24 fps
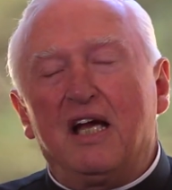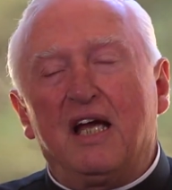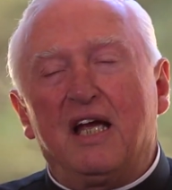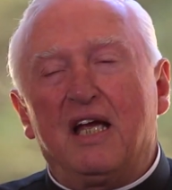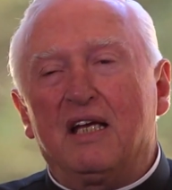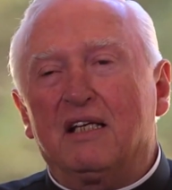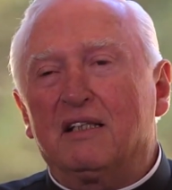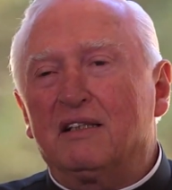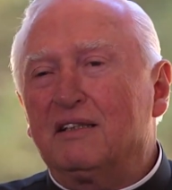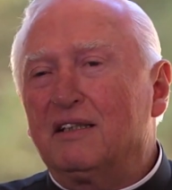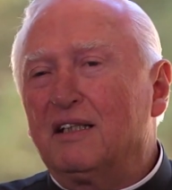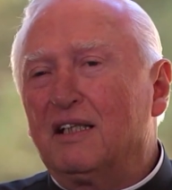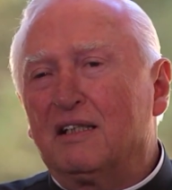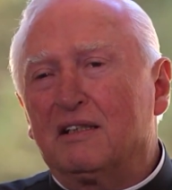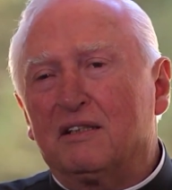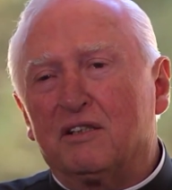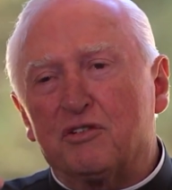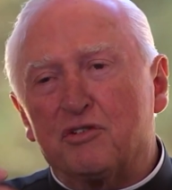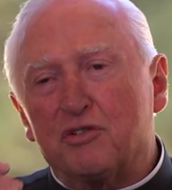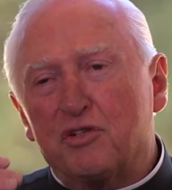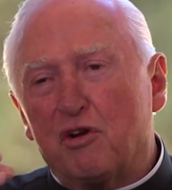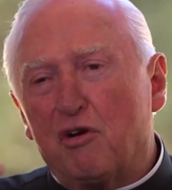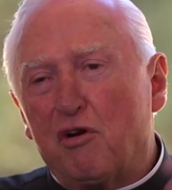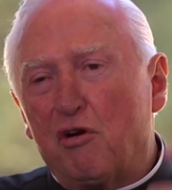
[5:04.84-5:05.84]
And
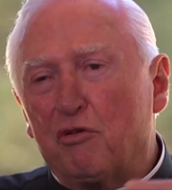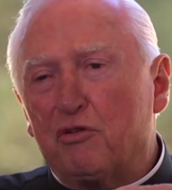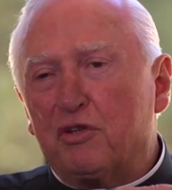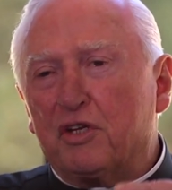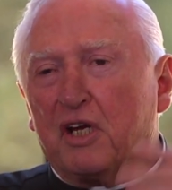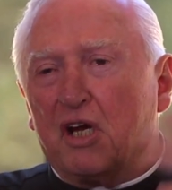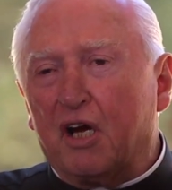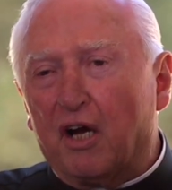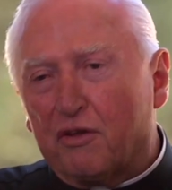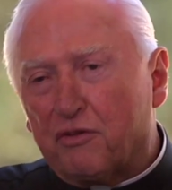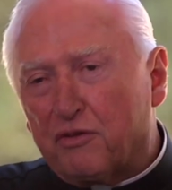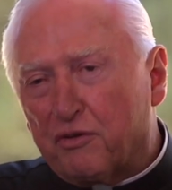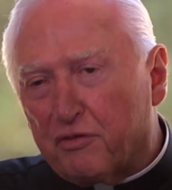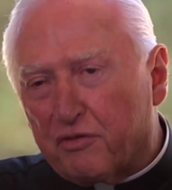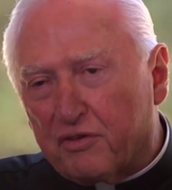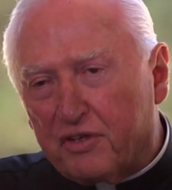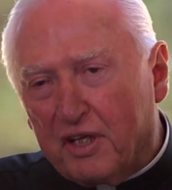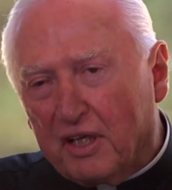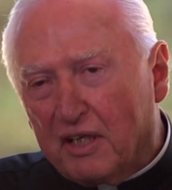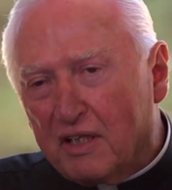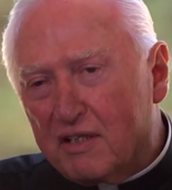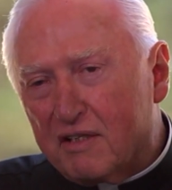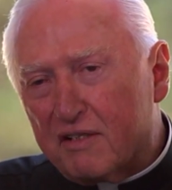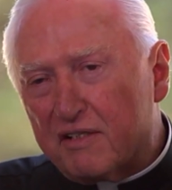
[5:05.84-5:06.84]
there's all the other
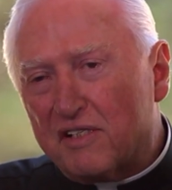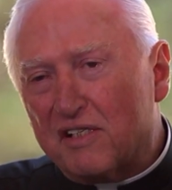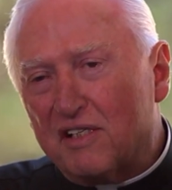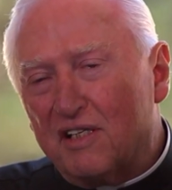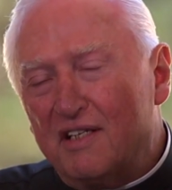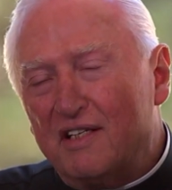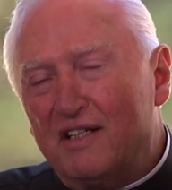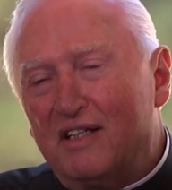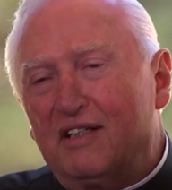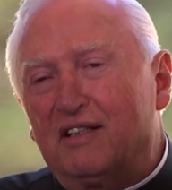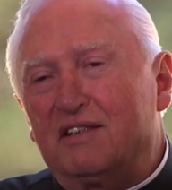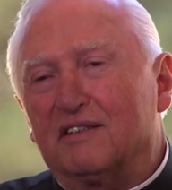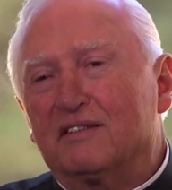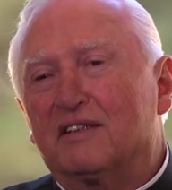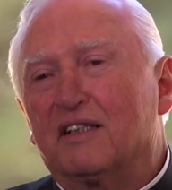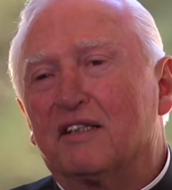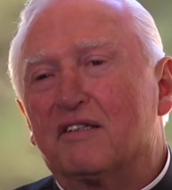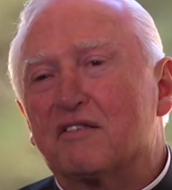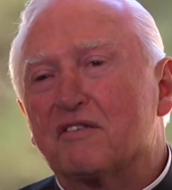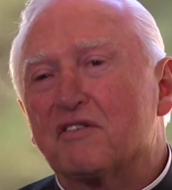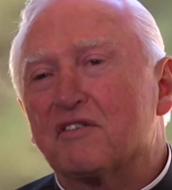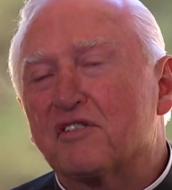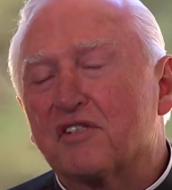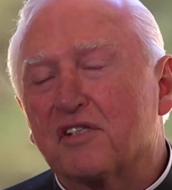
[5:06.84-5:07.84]
things.
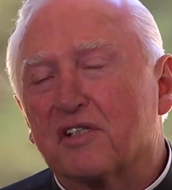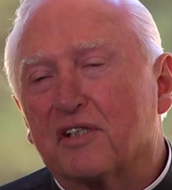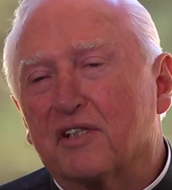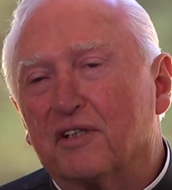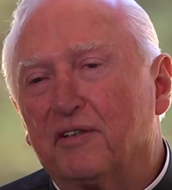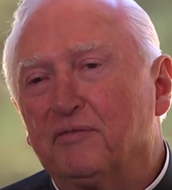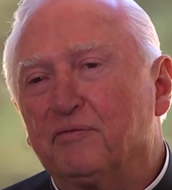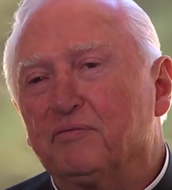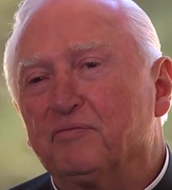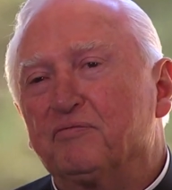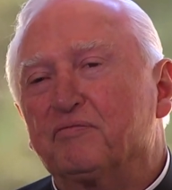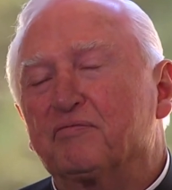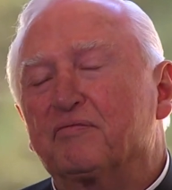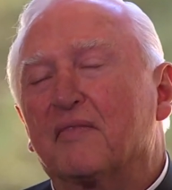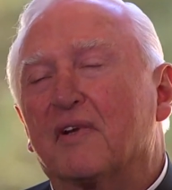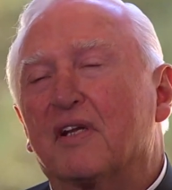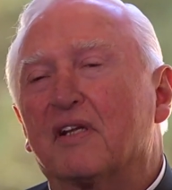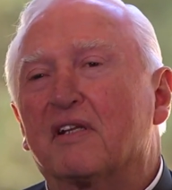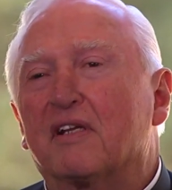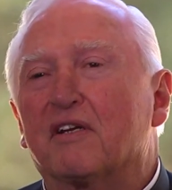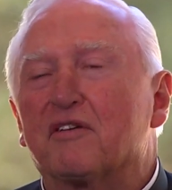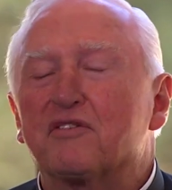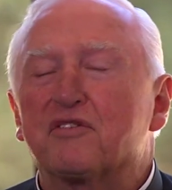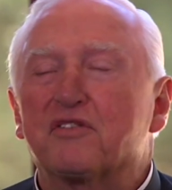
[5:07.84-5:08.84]
There's
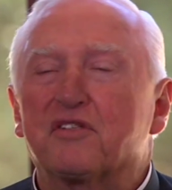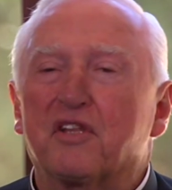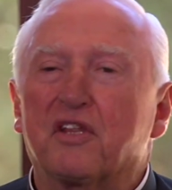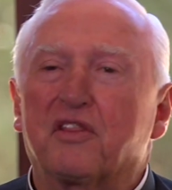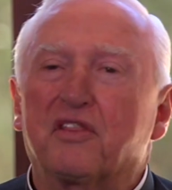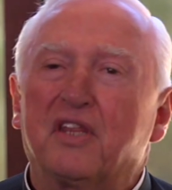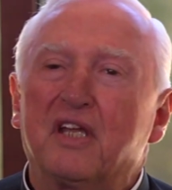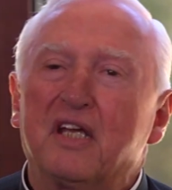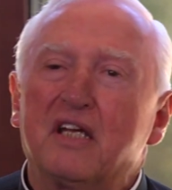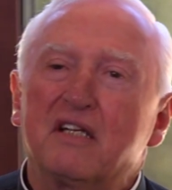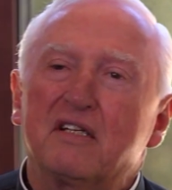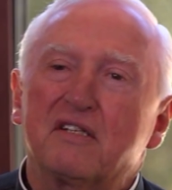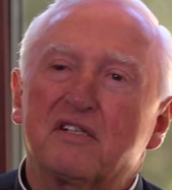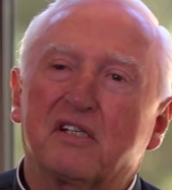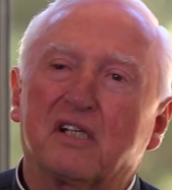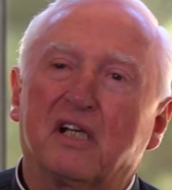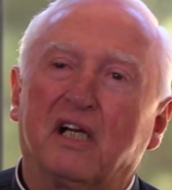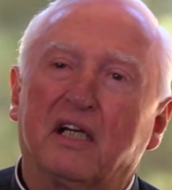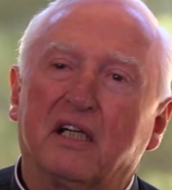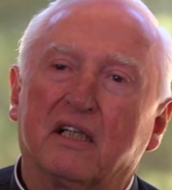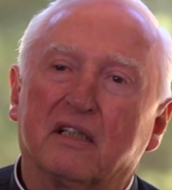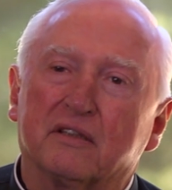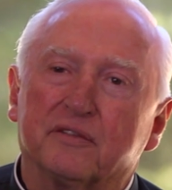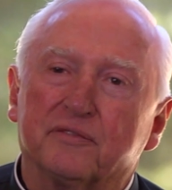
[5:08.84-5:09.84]
the things
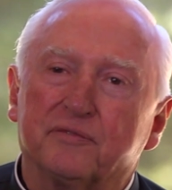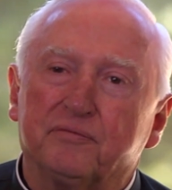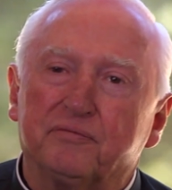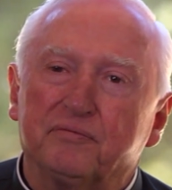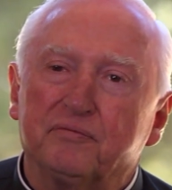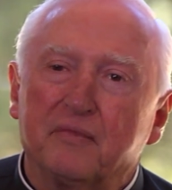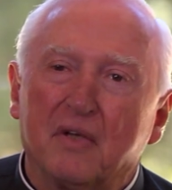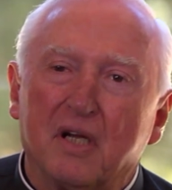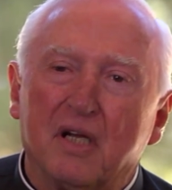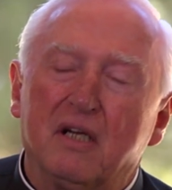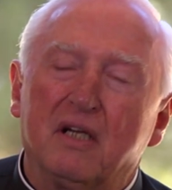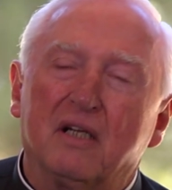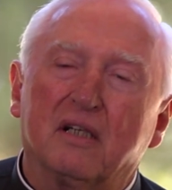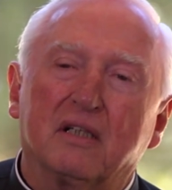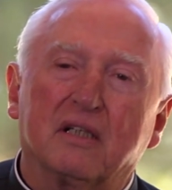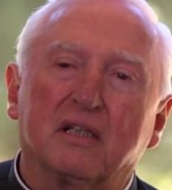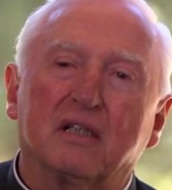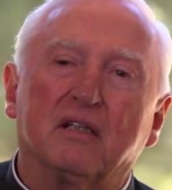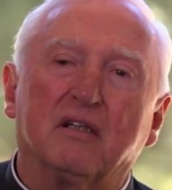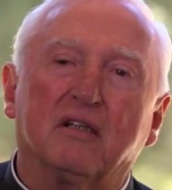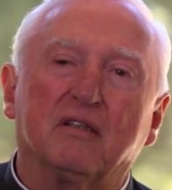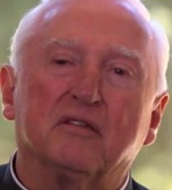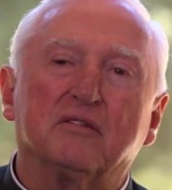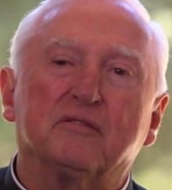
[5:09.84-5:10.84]
like, you
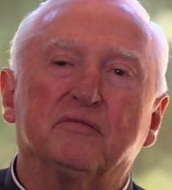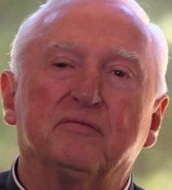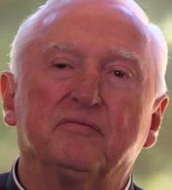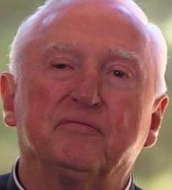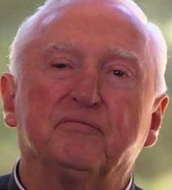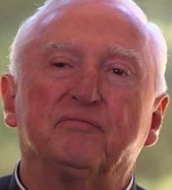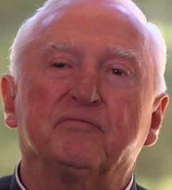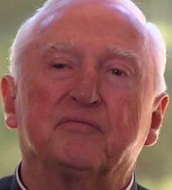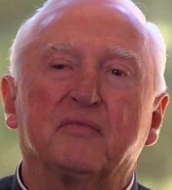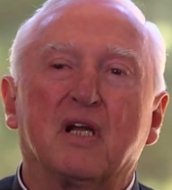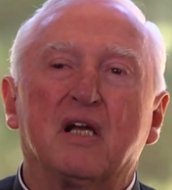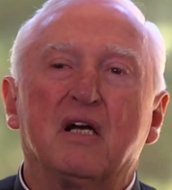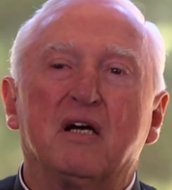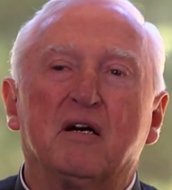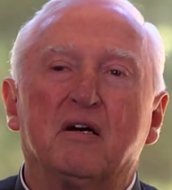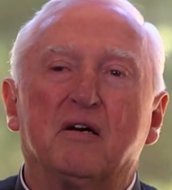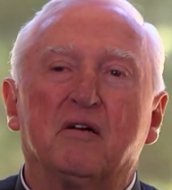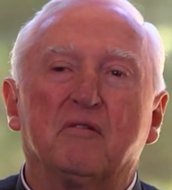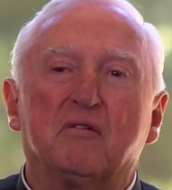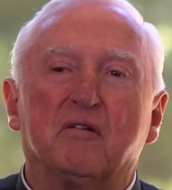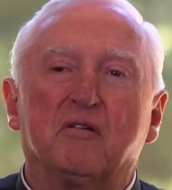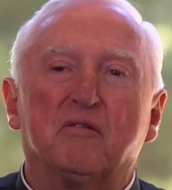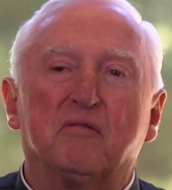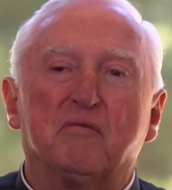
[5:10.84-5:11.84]
know,
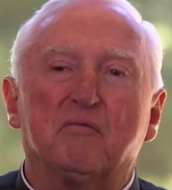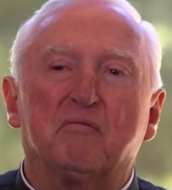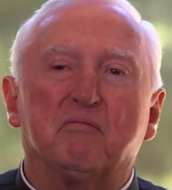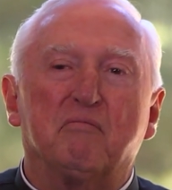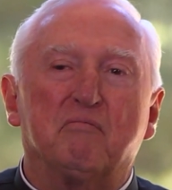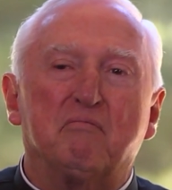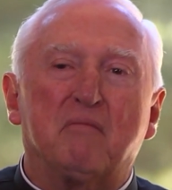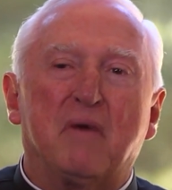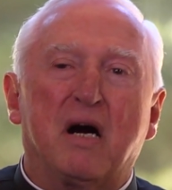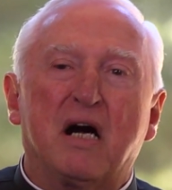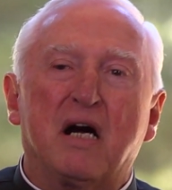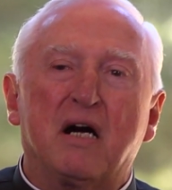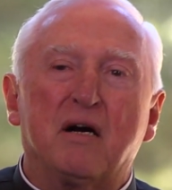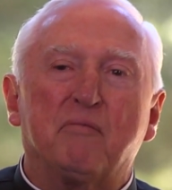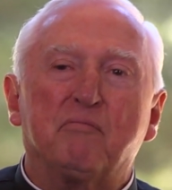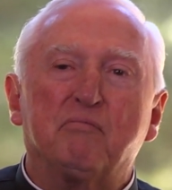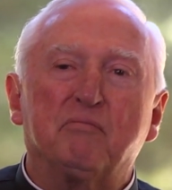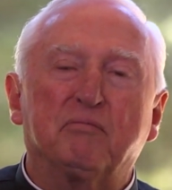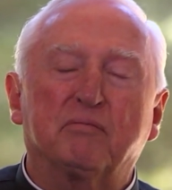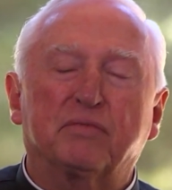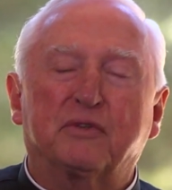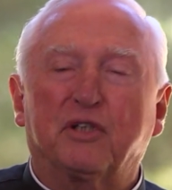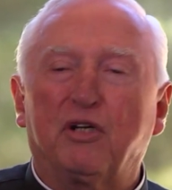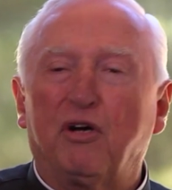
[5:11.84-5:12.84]

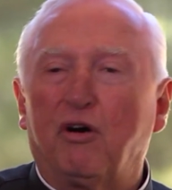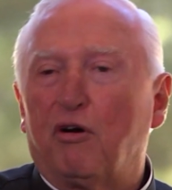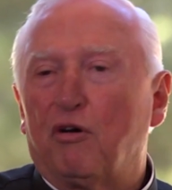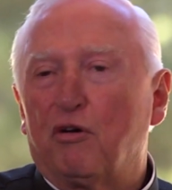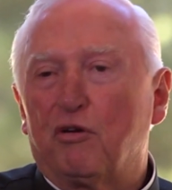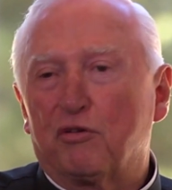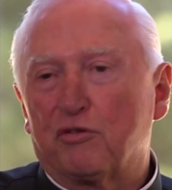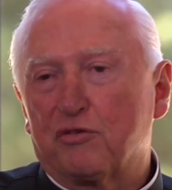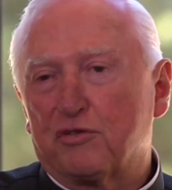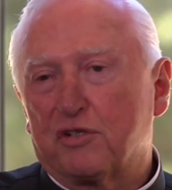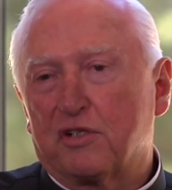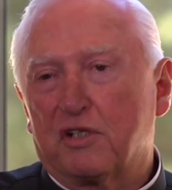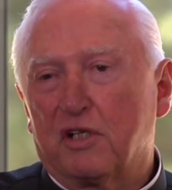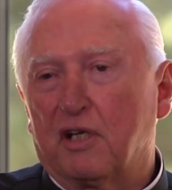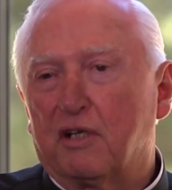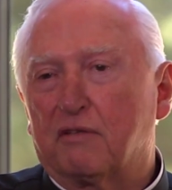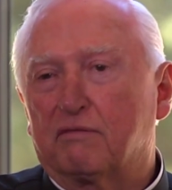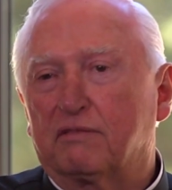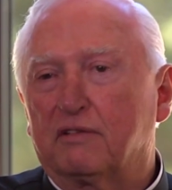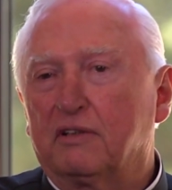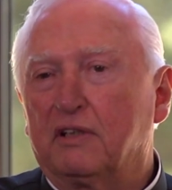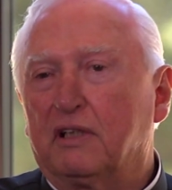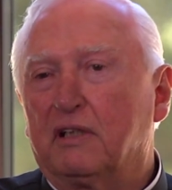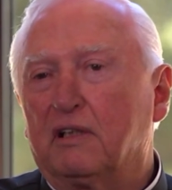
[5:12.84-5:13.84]
mom calls
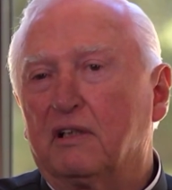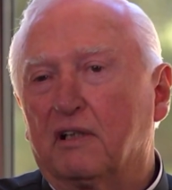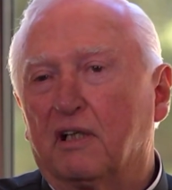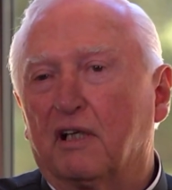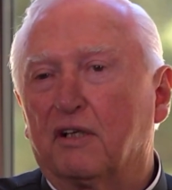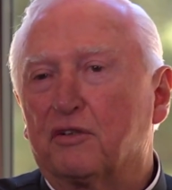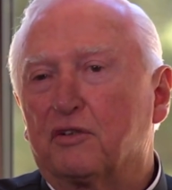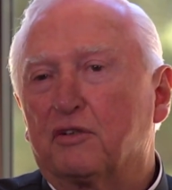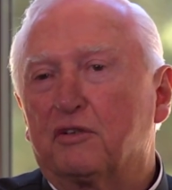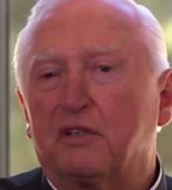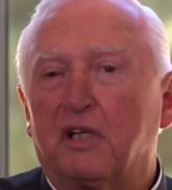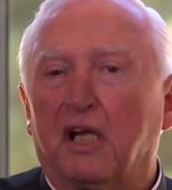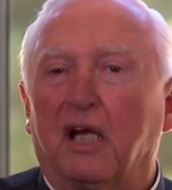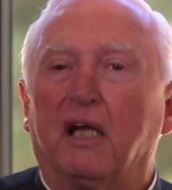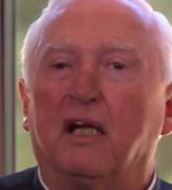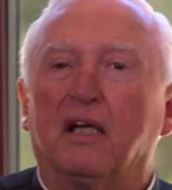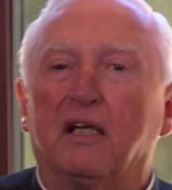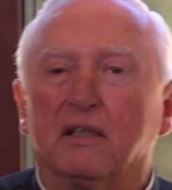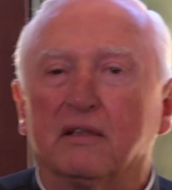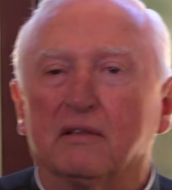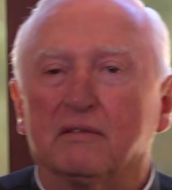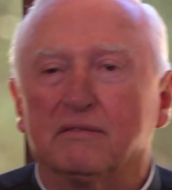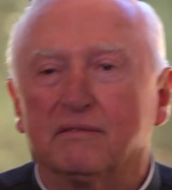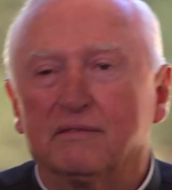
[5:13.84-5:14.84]
every other
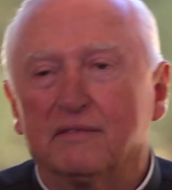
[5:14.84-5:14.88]
day,